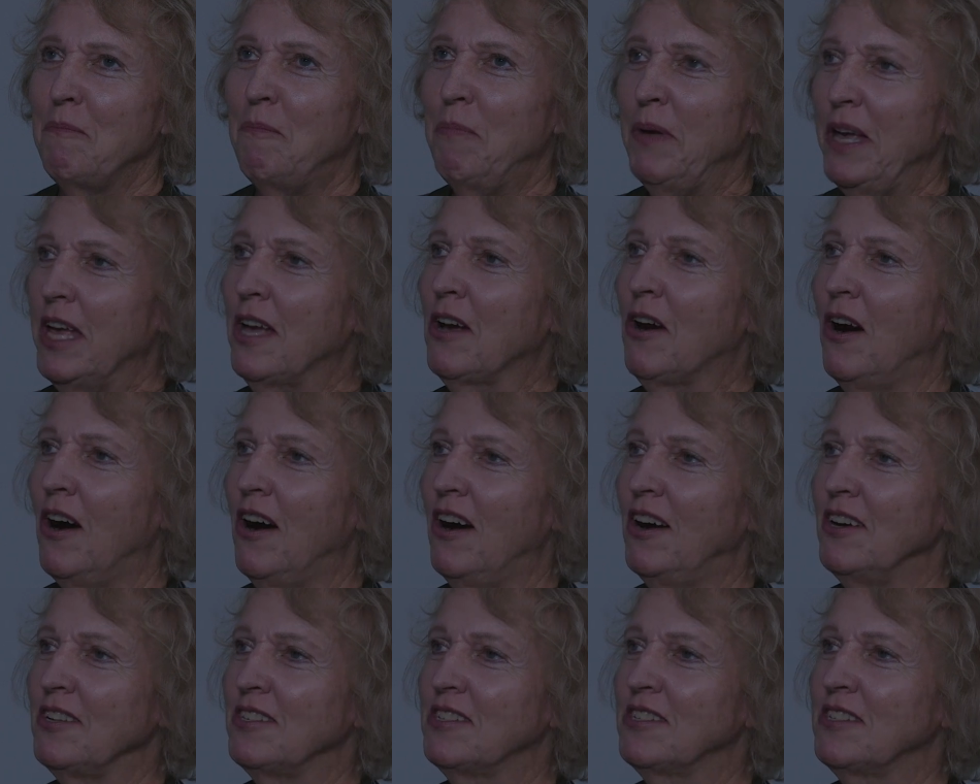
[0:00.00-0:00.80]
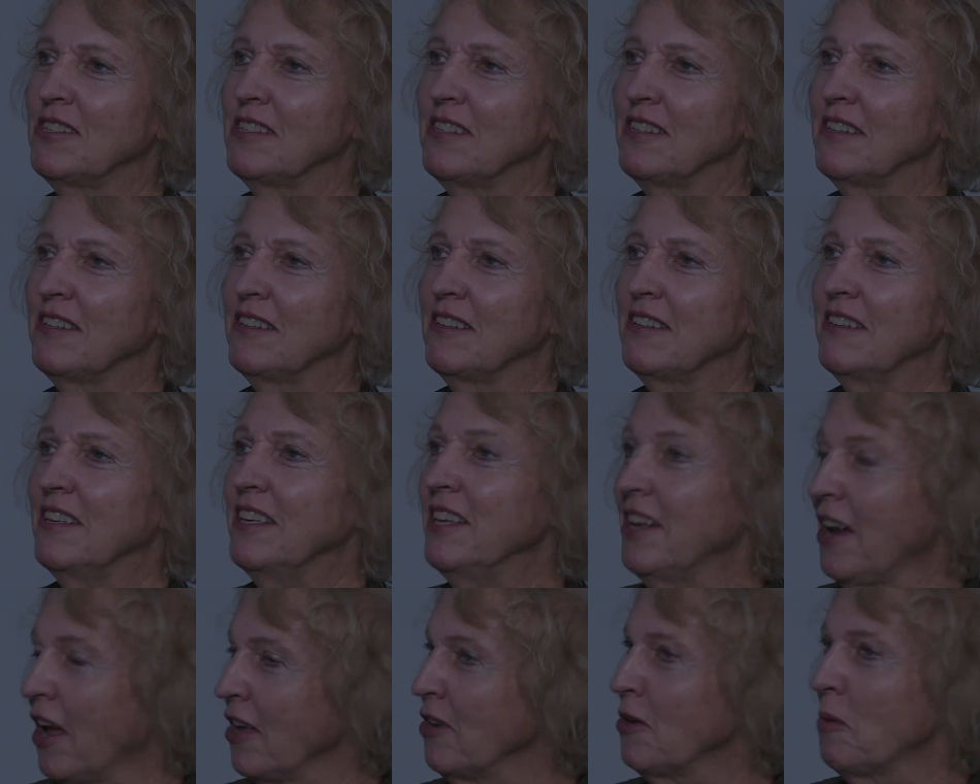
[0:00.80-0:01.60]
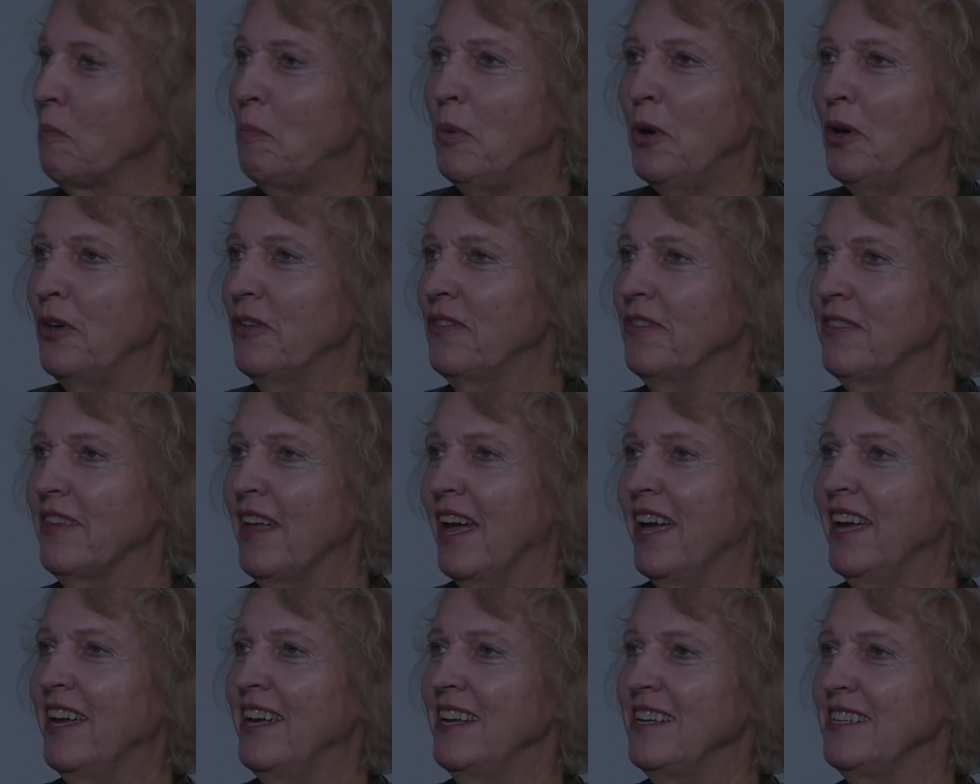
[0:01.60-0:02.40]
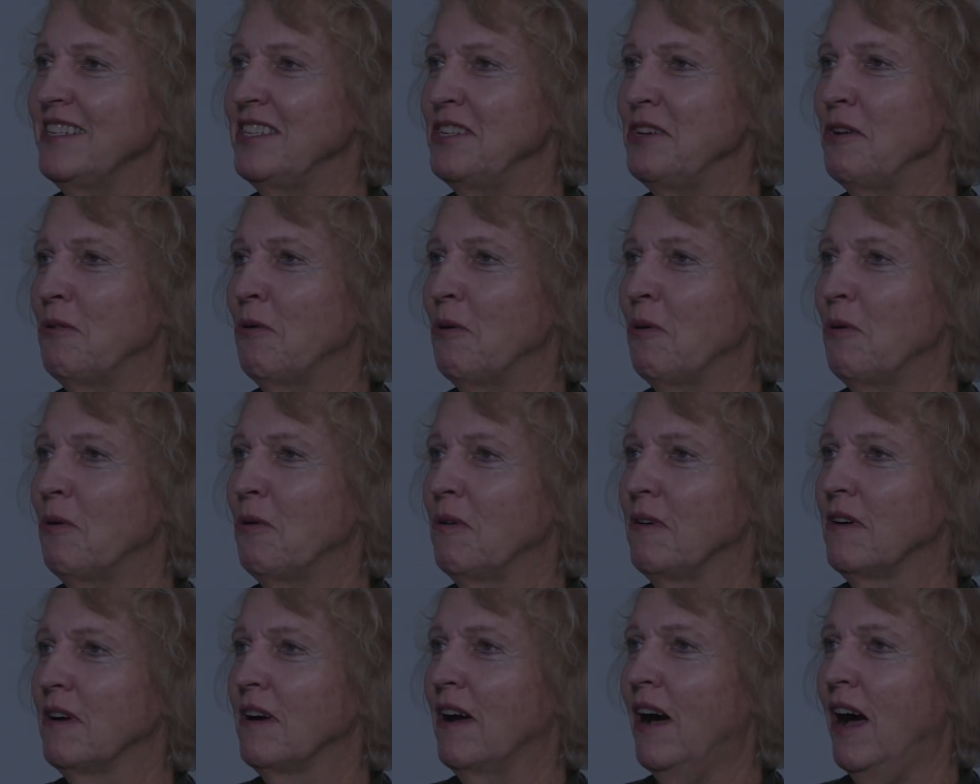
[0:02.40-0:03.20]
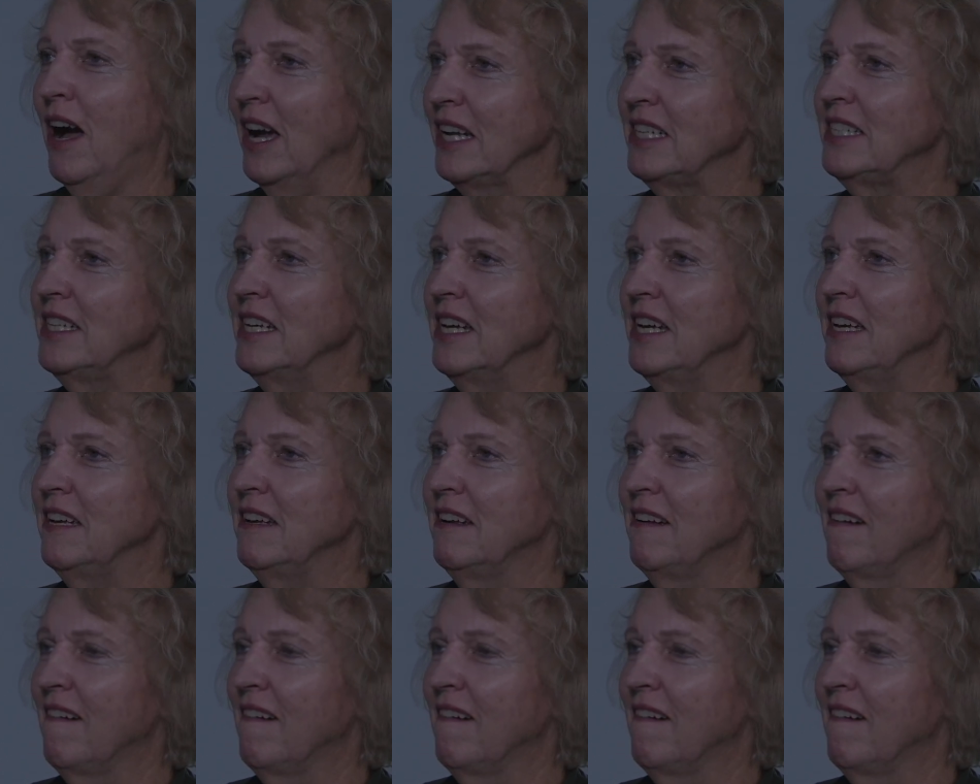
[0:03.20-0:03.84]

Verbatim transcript: because, you know, your birthday is your ID.